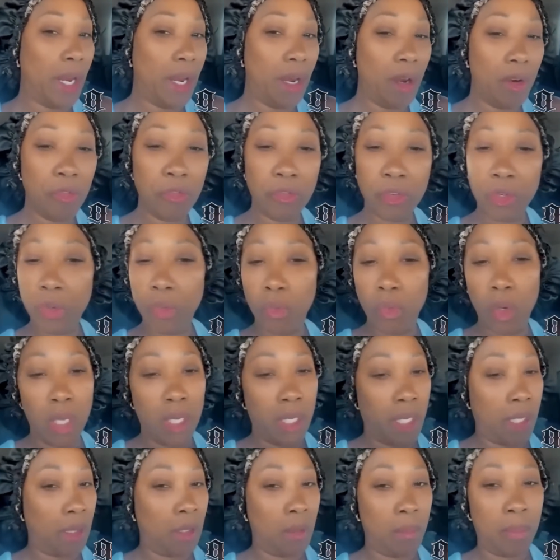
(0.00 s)

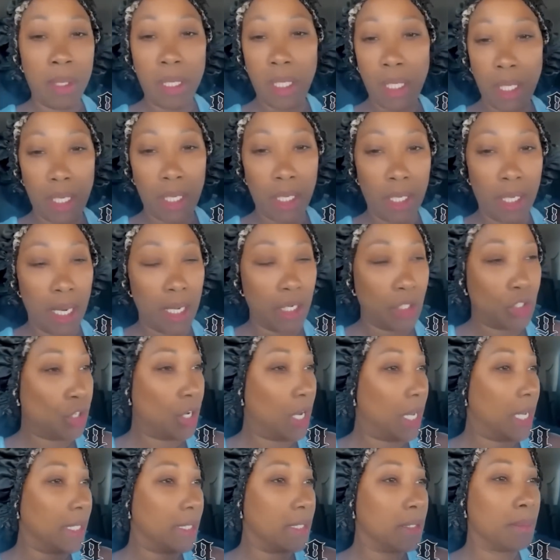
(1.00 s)
everyone in the beginning. I
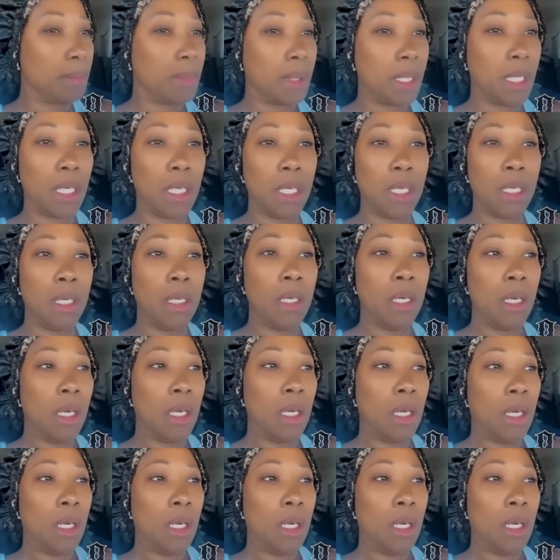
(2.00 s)
tried to be